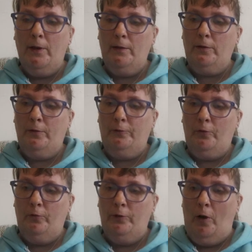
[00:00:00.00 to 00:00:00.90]
kids have
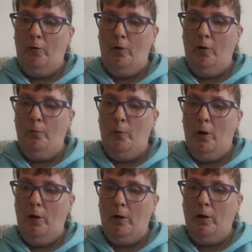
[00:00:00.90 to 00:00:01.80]
done your
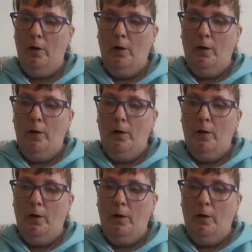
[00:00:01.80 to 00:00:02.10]
homework.